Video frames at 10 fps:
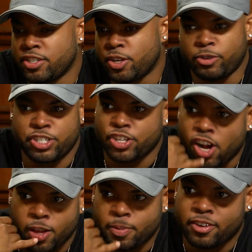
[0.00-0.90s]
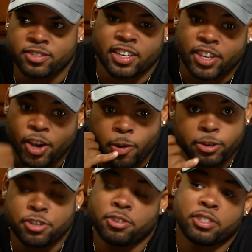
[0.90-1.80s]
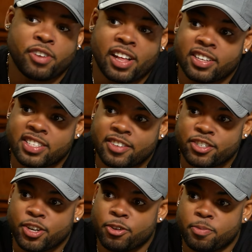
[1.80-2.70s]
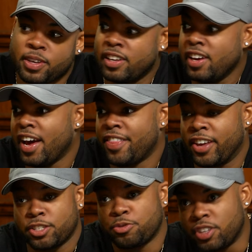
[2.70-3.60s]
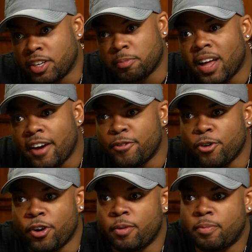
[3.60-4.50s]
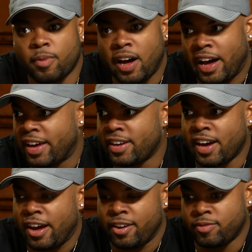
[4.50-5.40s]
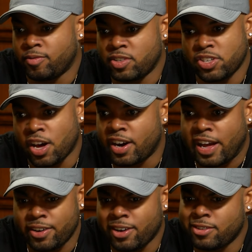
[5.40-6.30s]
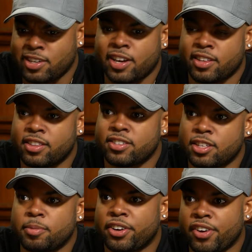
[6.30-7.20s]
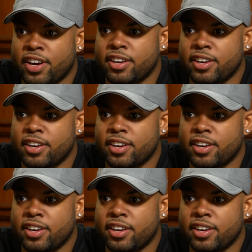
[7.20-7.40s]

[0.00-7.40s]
So when she called me and was like, "Yo, I want you to do this reality TV show with me. I think it's a really good platform." I sought it out and I was like, "I think this is gonna be a great